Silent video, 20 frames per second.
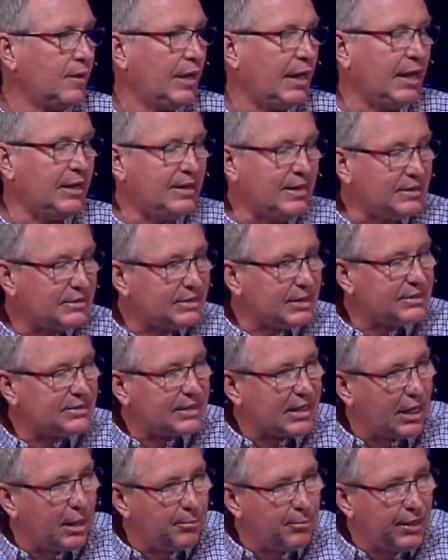And this has
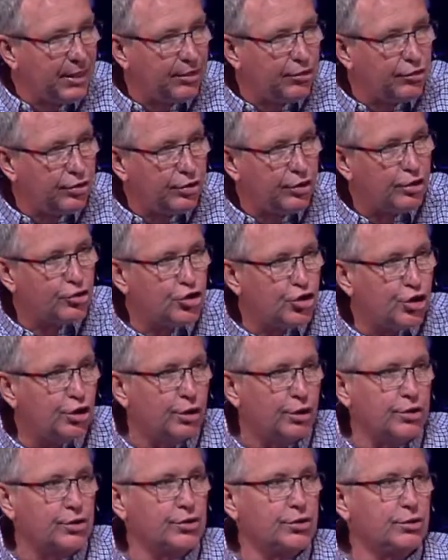come into the
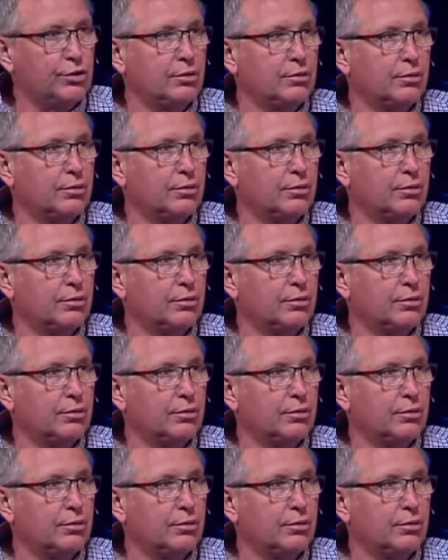church.